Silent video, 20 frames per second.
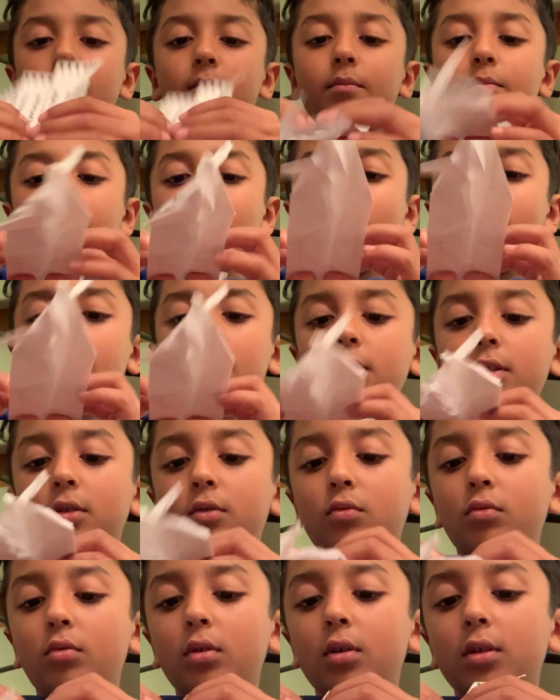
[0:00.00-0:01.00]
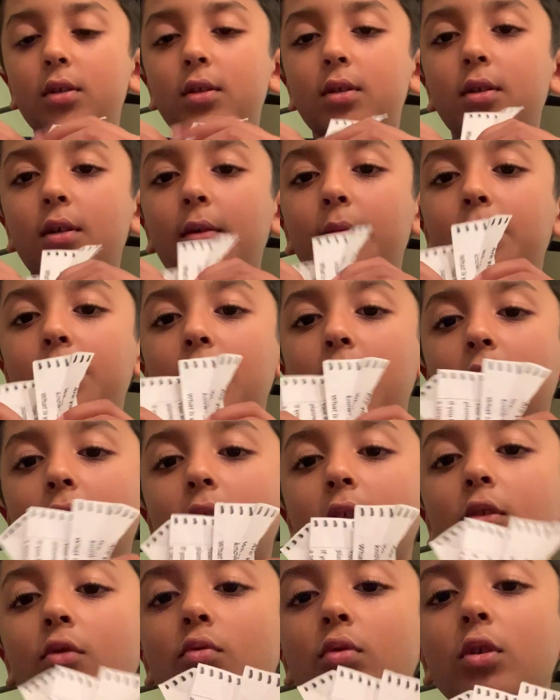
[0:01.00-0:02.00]
match it to where it stops at
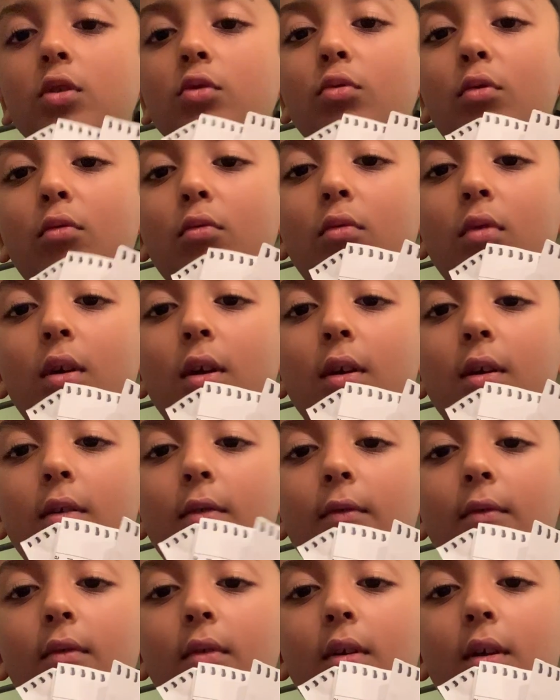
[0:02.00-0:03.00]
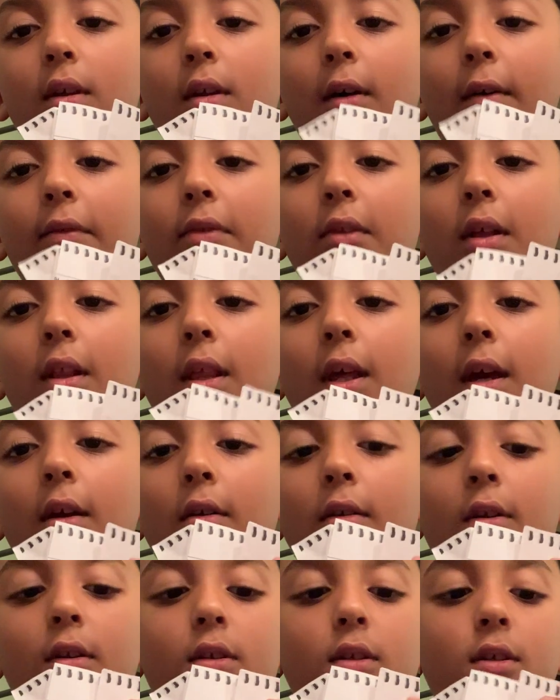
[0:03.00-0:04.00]
this crease when we get off the
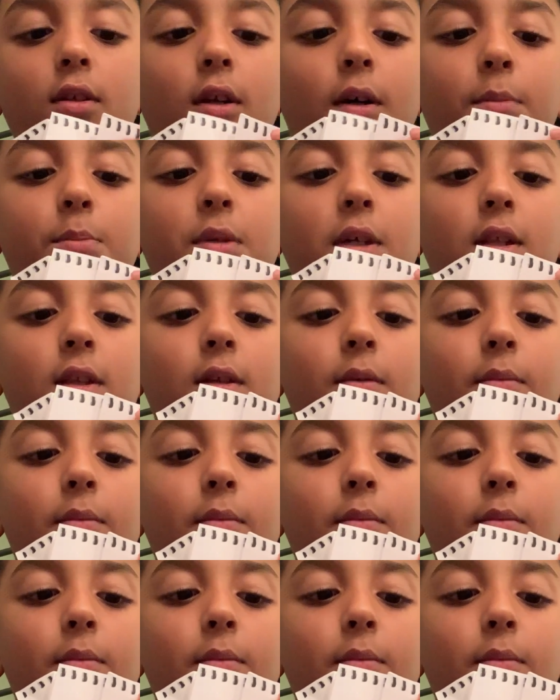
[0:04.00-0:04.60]
layer and stops at the